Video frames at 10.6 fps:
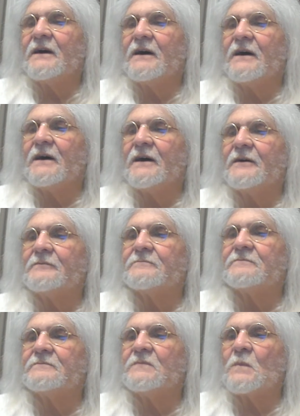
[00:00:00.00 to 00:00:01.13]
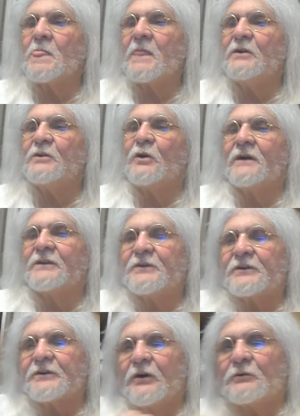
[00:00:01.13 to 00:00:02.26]
Uh, you know, it
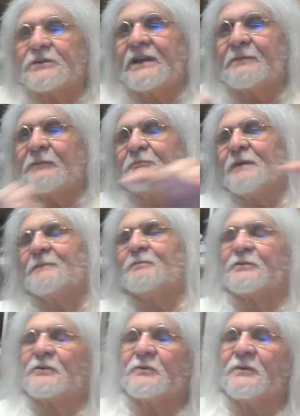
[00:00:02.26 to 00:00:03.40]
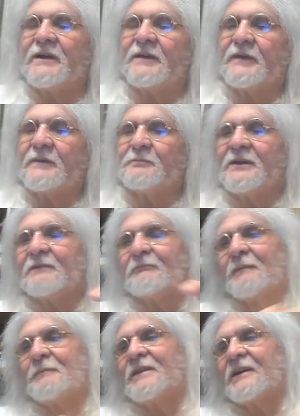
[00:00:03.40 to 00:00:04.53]
took a whole team of people to create that pen.
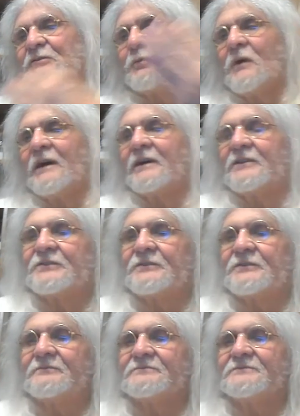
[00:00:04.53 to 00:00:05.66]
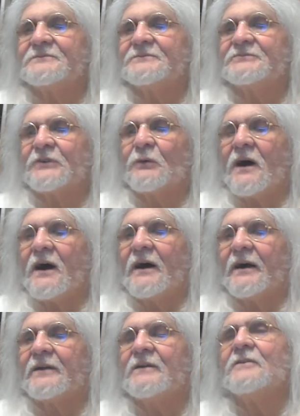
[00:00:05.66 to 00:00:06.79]
Maybe that's why it's so high.
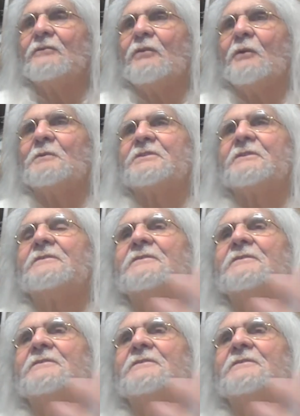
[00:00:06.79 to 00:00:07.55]
Or